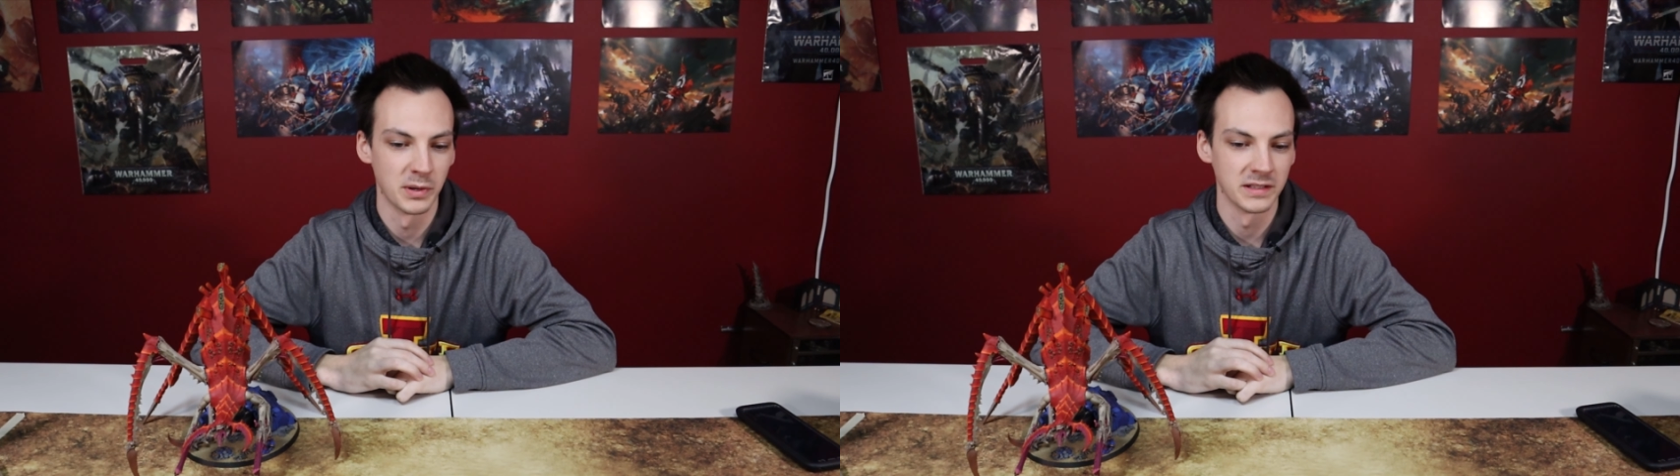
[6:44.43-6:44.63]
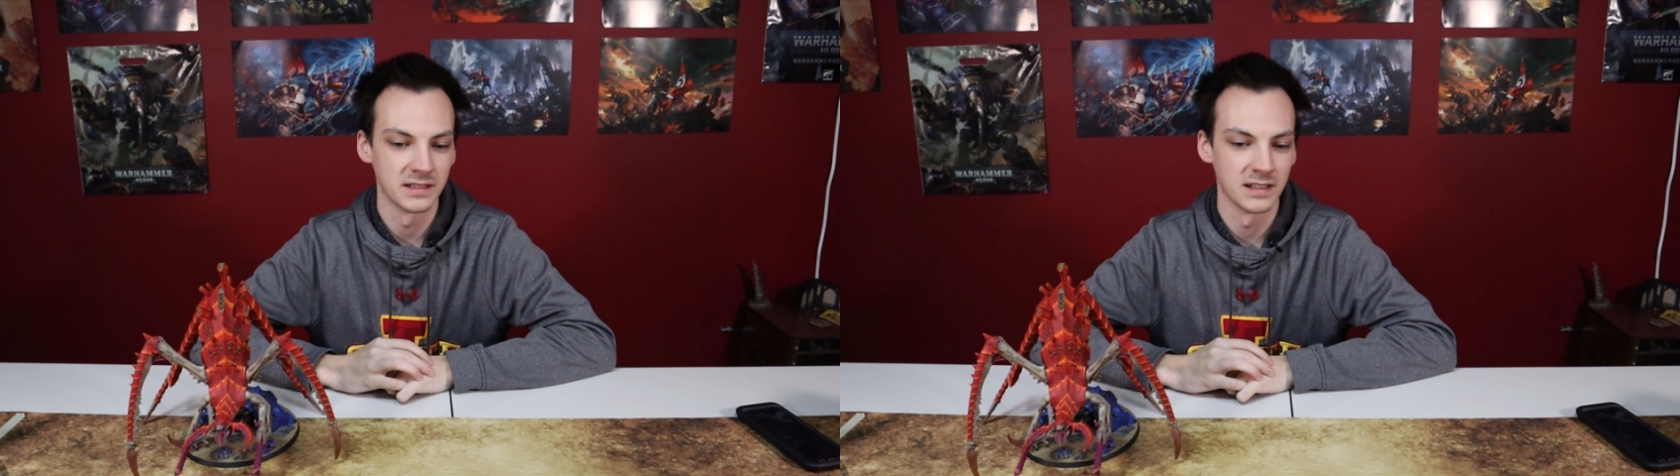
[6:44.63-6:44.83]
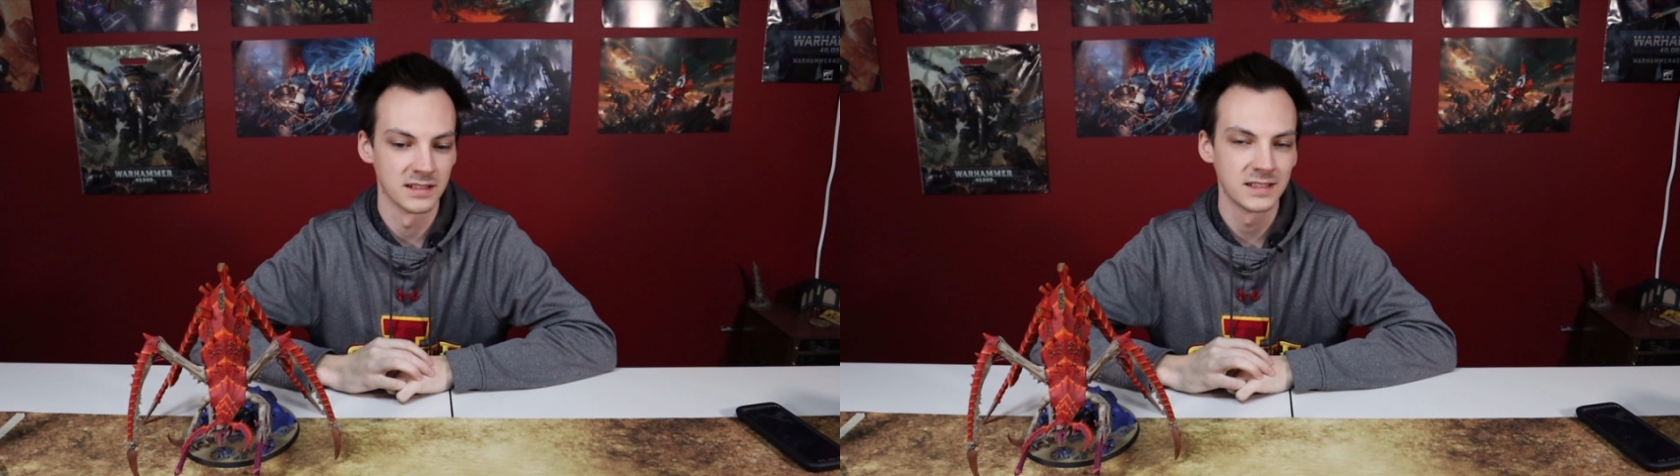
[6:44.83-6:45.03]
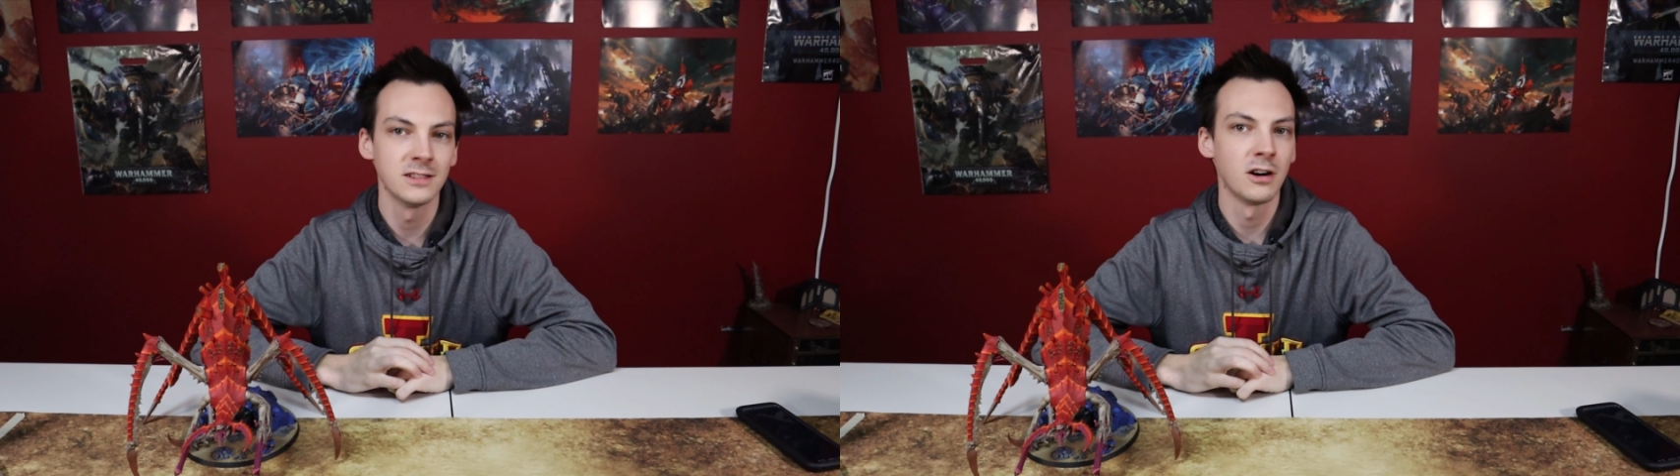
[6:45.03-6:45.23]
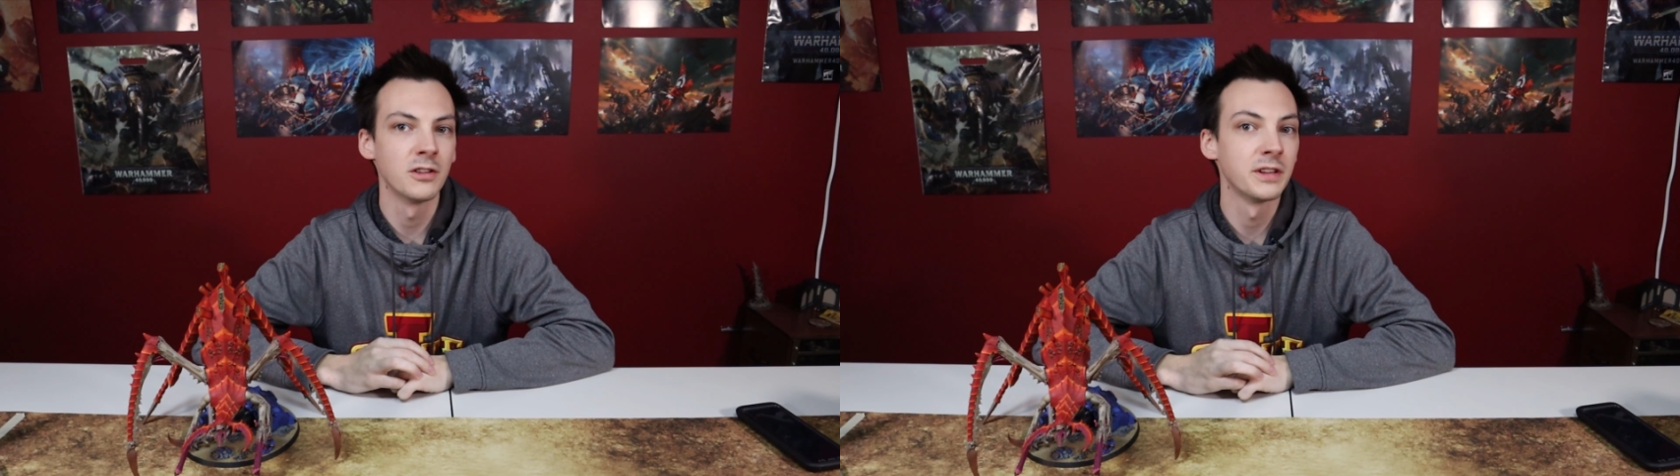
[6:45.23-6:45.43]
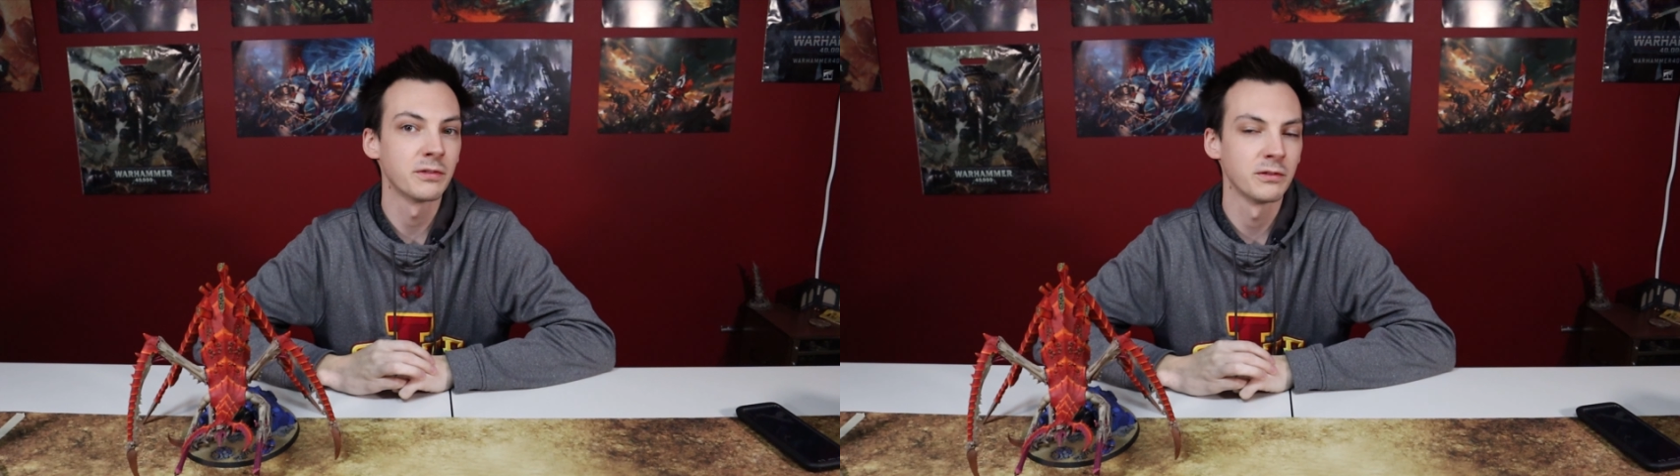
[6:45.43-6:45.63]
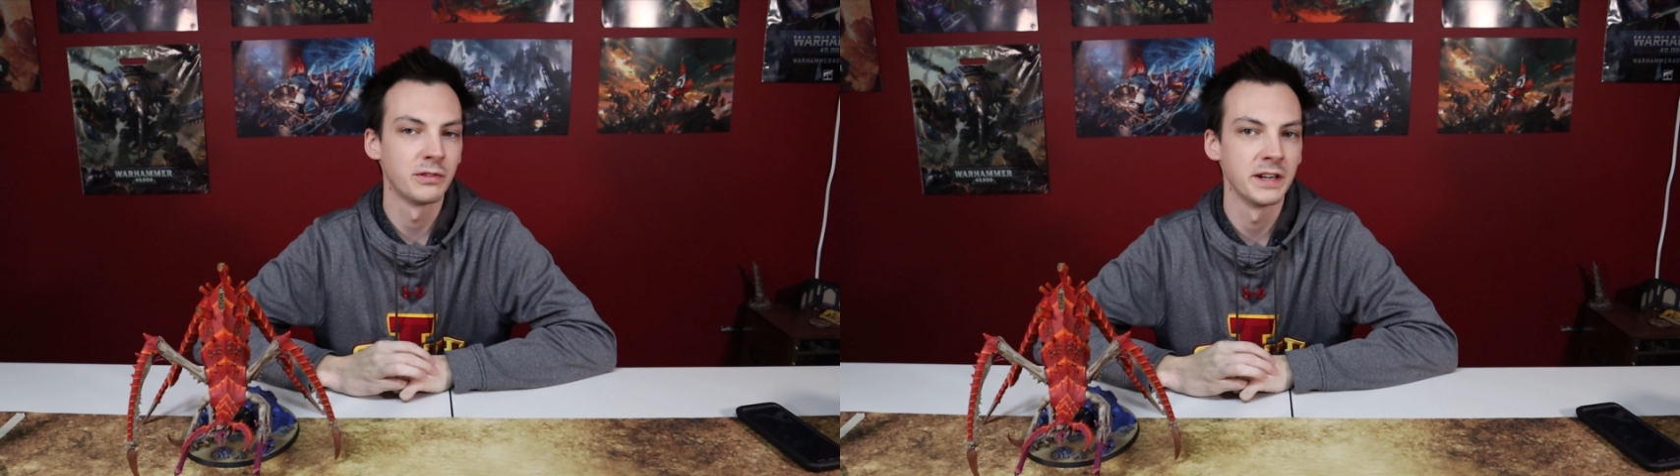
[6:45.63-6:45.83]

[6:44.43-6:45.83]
but still all different